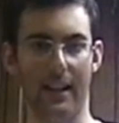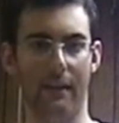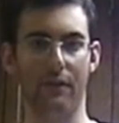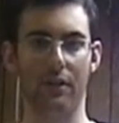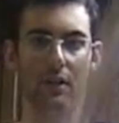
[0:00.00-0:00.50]
and
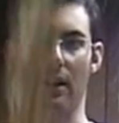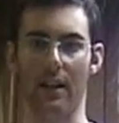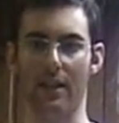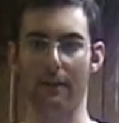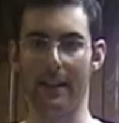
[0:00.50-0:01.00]
I've just got
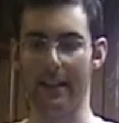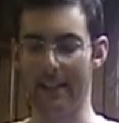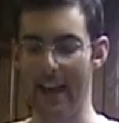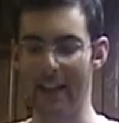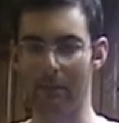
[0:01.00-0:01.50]
it so I can
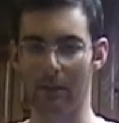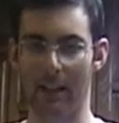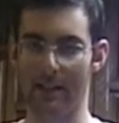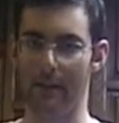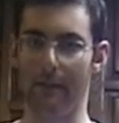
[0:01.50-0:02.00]

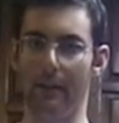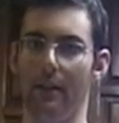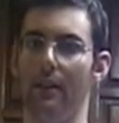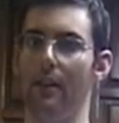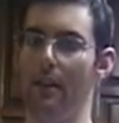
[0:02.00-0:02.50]
cannibalize it for
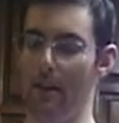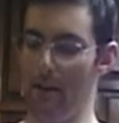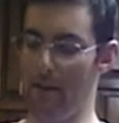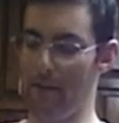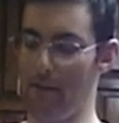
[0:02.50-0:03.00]
your
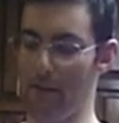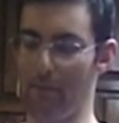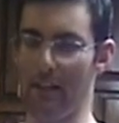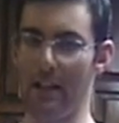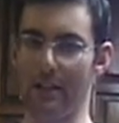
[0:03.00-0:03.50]
viewing
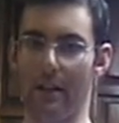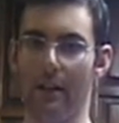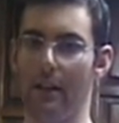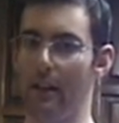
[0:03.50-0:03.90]
pleasure.